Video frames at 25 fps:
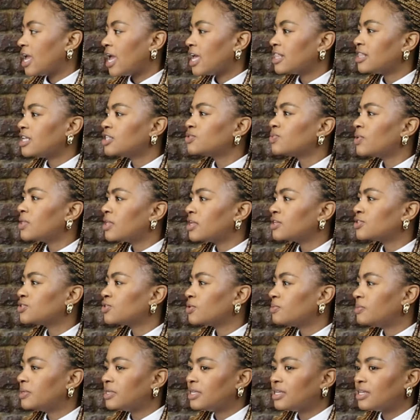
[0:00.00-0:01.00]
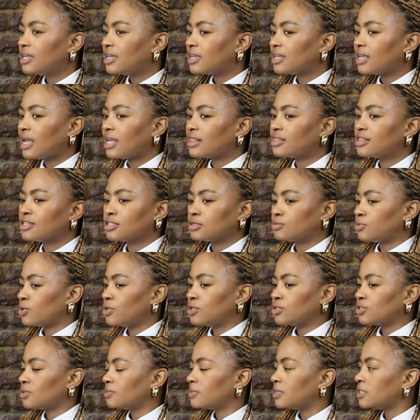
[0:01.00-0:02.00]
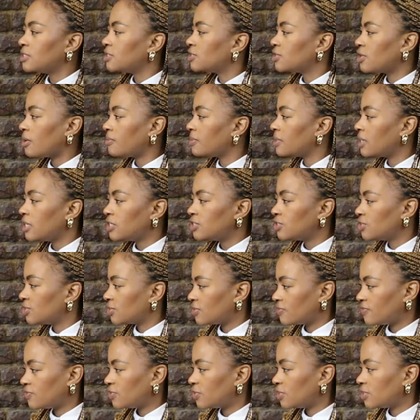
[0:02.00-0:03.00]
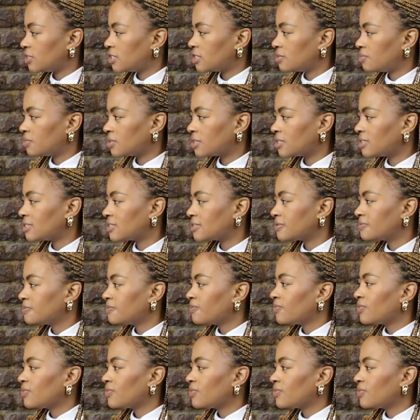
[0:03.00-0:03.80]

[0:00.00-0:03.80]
And that's why there's so many at this point, so many denominations of yeah, churches because